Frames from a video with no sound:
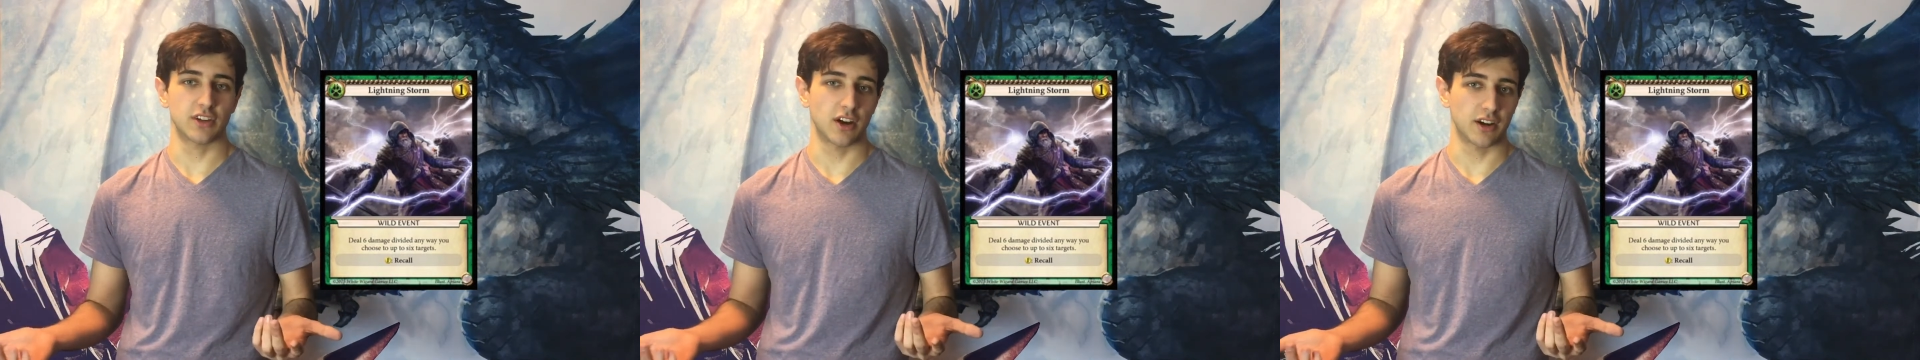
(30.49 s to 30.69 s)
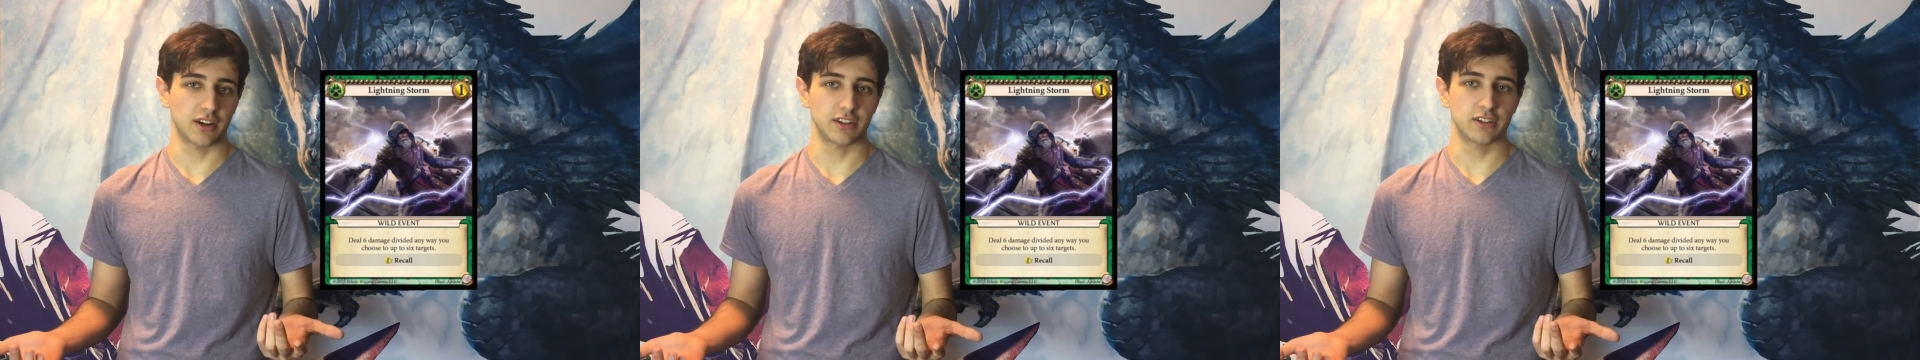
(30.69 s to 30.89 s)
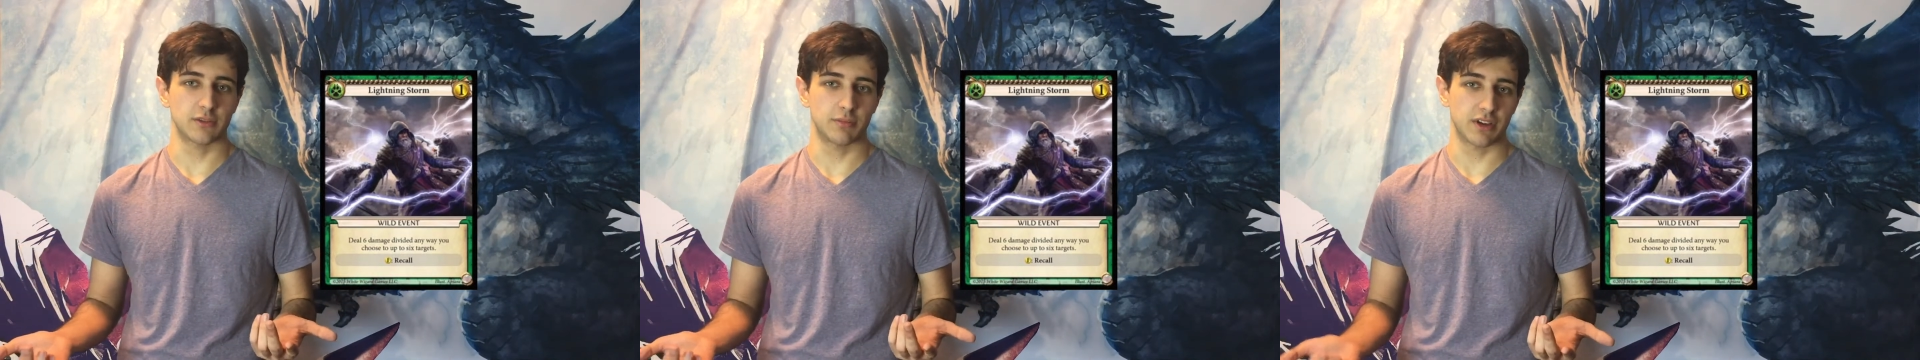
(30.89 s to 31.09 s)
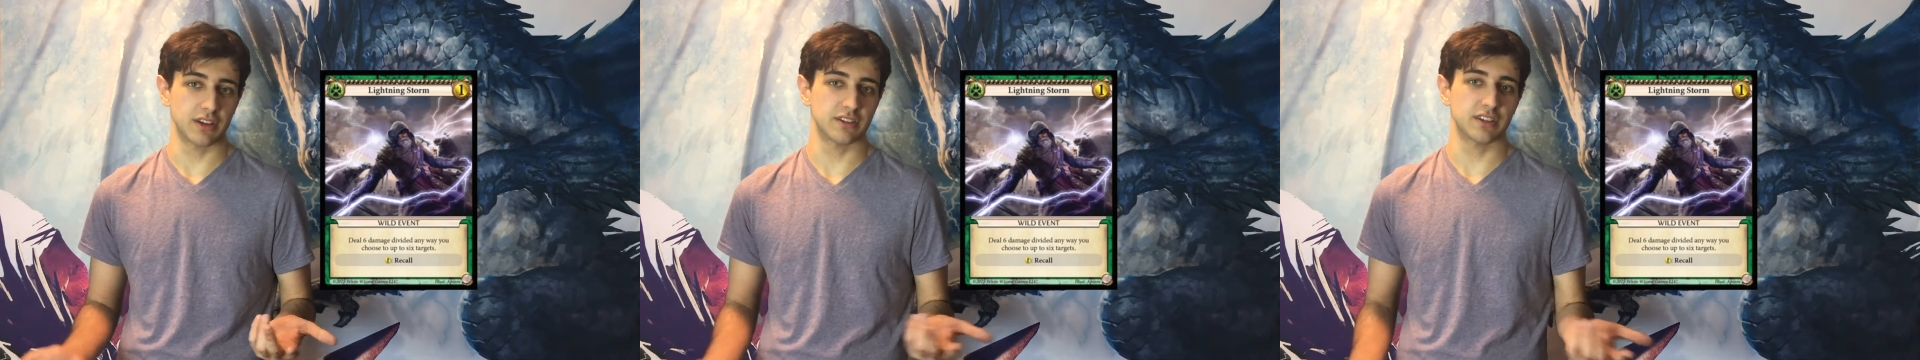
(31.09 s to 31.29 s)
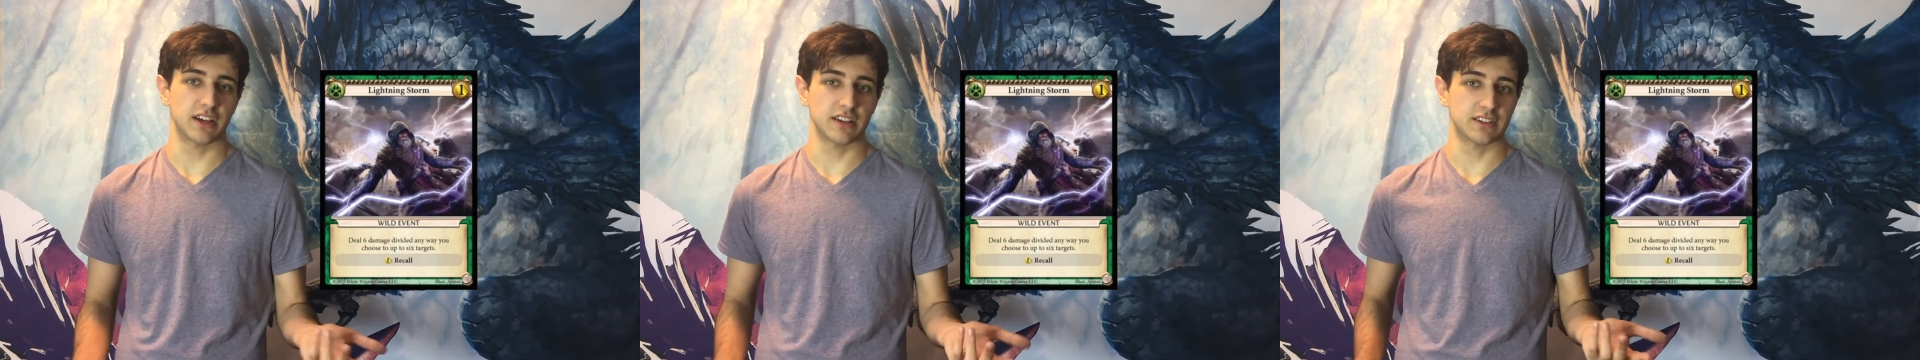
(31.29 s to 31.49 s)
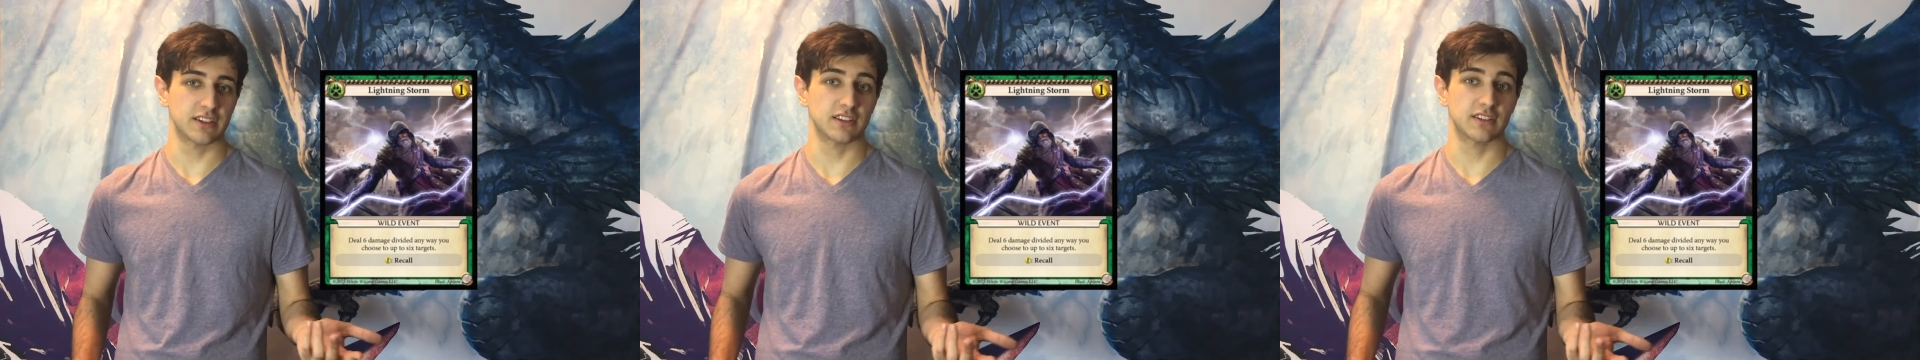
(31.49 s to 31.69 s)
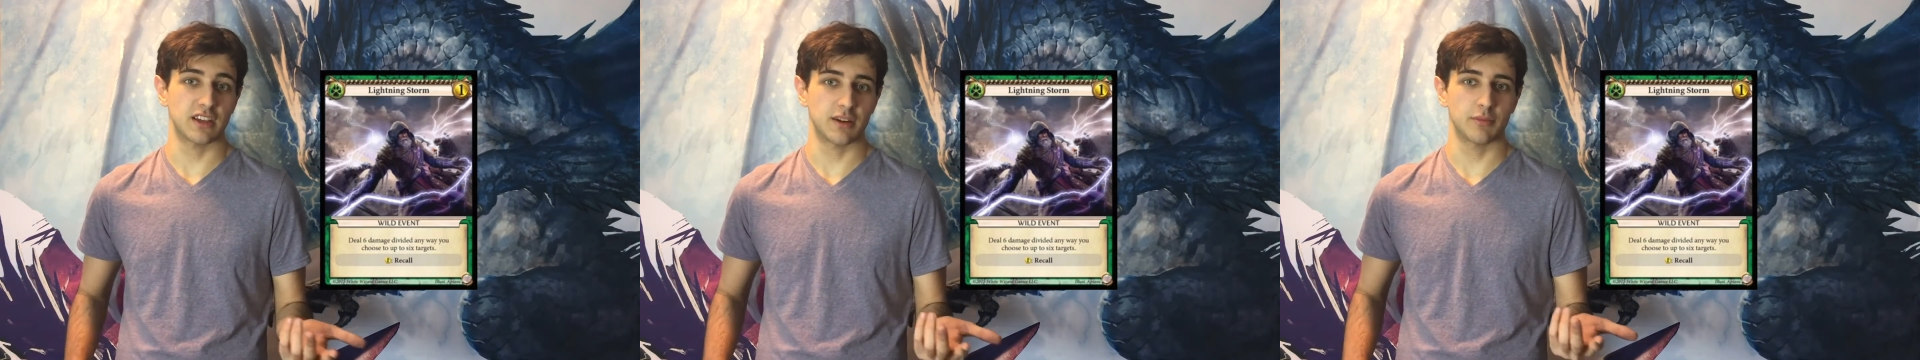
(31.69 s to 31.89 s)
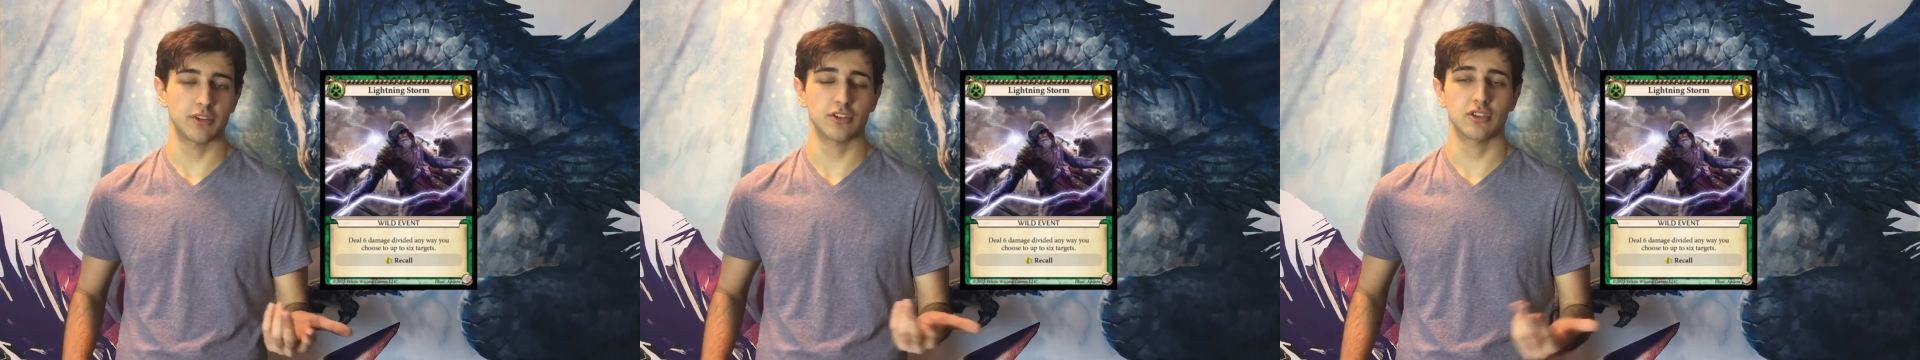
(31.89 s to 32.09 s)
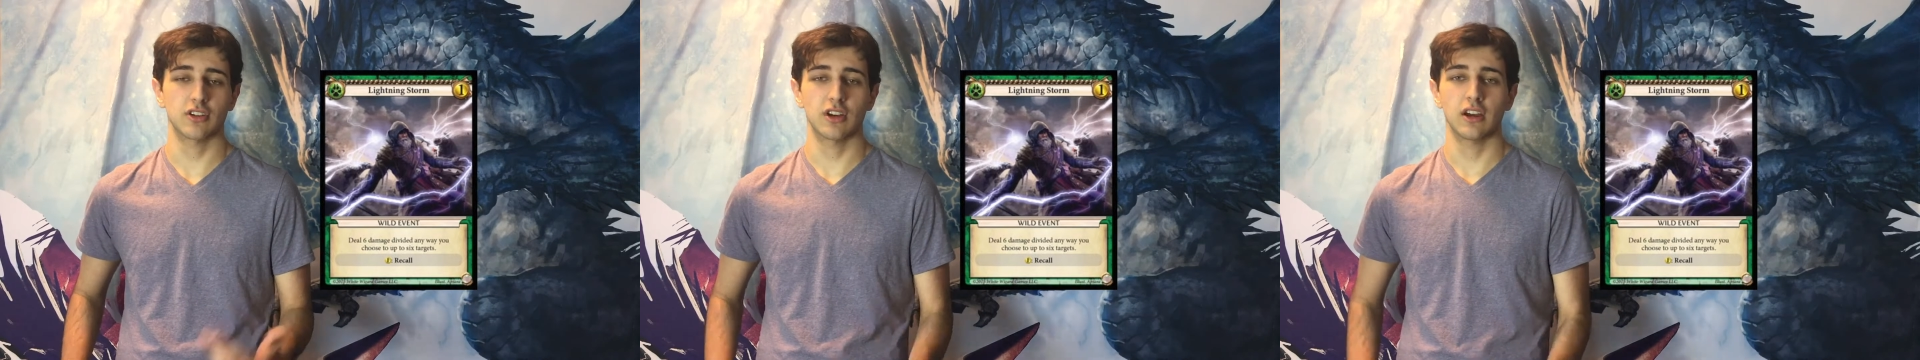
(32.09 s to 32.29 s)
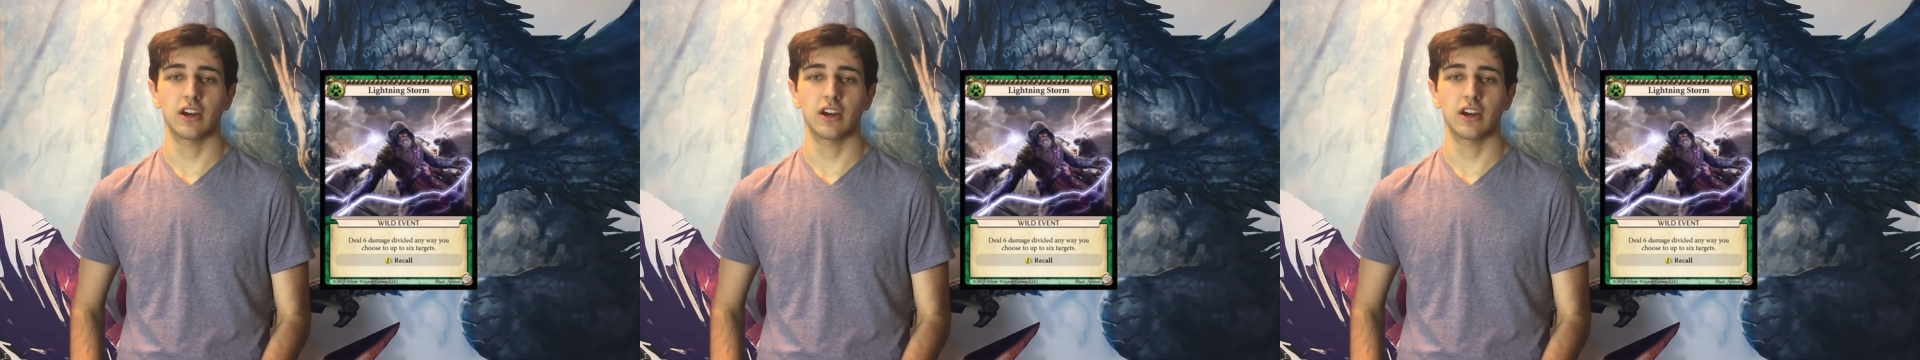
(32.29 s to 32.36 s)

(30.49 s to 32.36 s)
targets, because it has 6 damage.